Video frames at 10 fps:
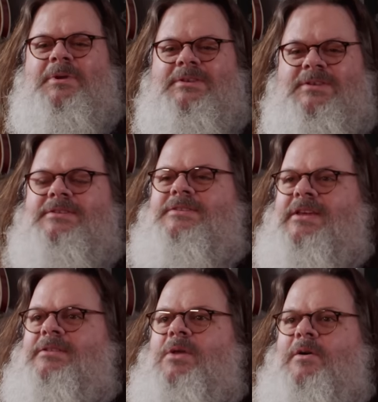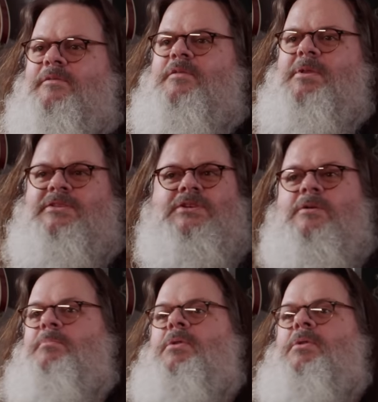But it didn't take long for me to start